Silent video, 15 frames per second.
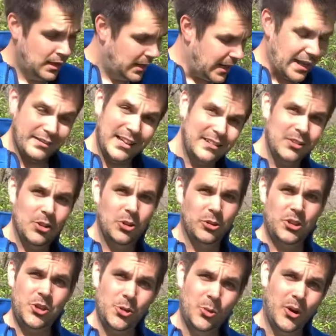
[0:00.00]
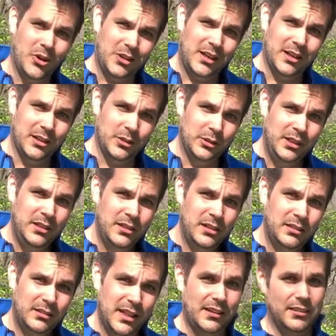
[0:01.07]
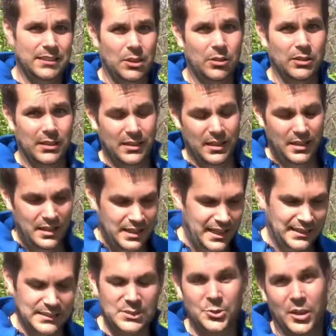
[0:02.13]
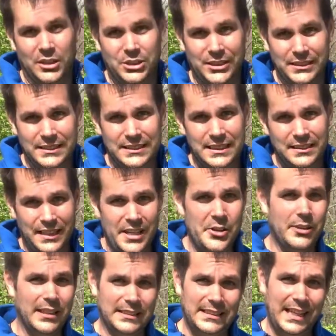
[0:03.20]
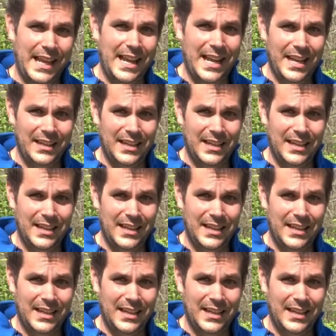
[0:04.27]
And then the little QR code that is on the instructions that you can scan,